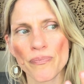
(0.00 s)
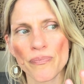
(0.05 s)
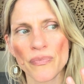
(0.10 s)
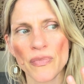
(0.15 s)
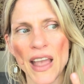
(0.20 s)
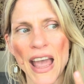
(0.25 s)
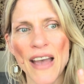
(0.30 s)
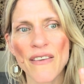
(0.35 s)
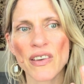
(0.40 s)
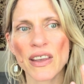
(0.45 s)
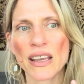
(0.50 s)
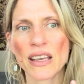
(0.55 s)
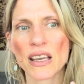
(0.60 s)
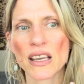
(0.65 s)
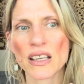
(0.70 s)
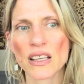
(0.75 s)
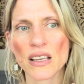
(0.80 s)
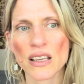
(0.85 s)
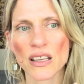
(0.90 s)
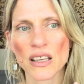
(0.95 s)
having
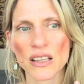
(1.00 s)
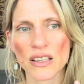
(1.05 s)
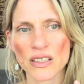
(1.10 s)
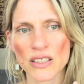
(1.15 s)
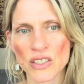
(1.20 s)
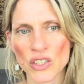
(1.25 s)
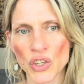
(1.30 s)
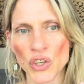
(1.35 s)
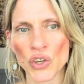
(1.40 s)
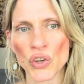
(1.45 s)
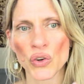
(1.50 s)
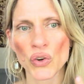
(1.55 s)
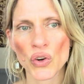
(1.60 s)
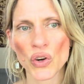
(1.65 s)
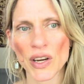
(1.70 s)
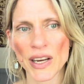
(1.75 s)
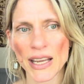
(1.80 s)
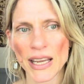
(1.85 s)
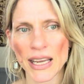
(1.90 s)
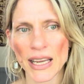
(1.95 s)

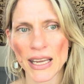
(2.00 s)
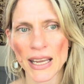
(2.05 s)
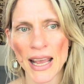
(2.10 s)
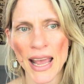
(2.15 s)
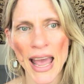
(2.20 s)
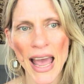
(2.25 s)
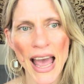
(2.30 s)
security,